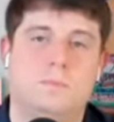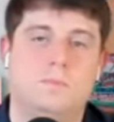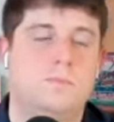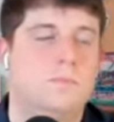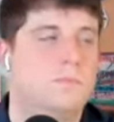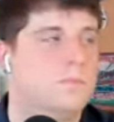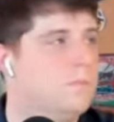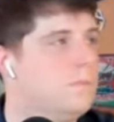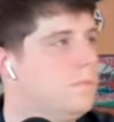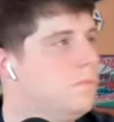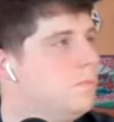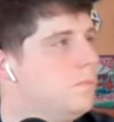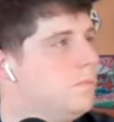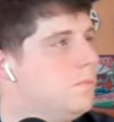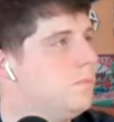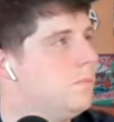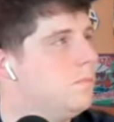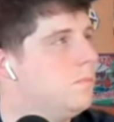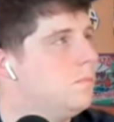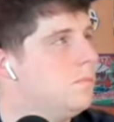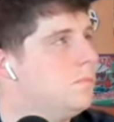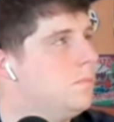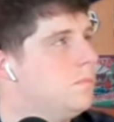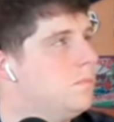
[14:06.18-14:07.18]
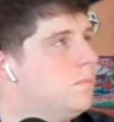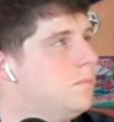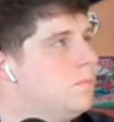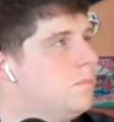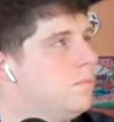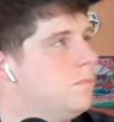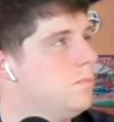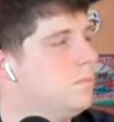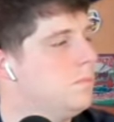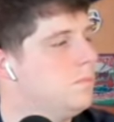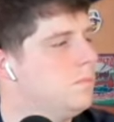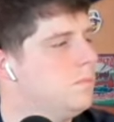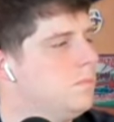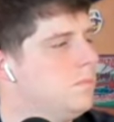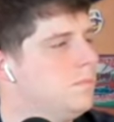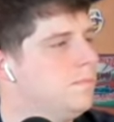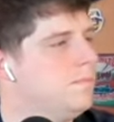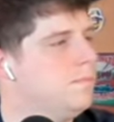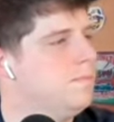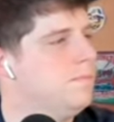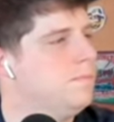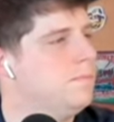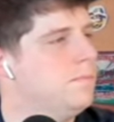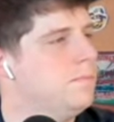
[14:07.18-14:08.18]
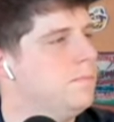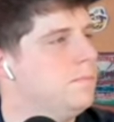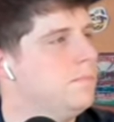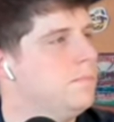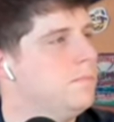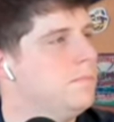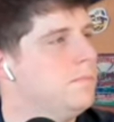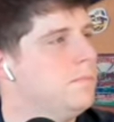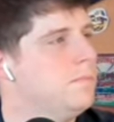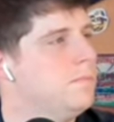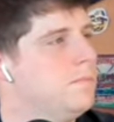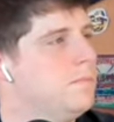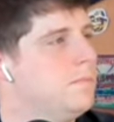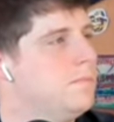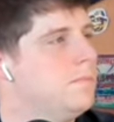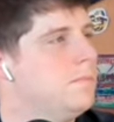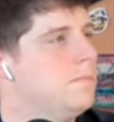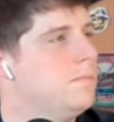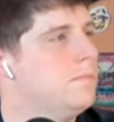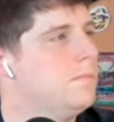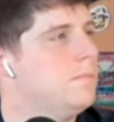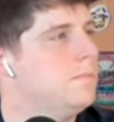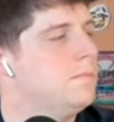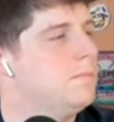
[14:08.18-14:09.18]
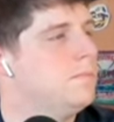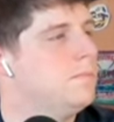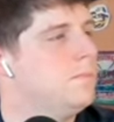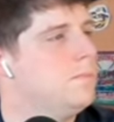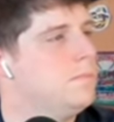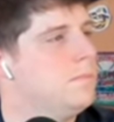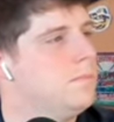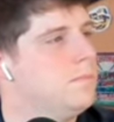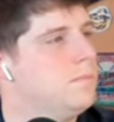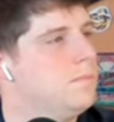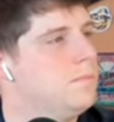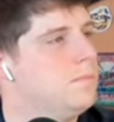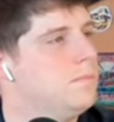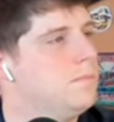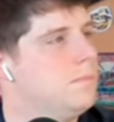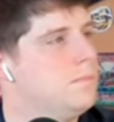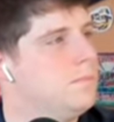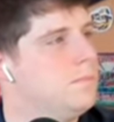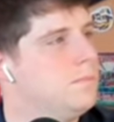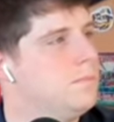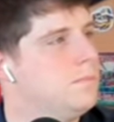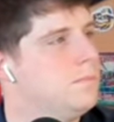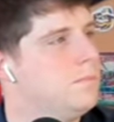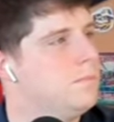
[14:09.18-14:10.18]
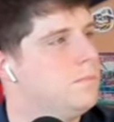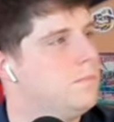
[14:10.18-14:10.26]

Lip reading: [no speech]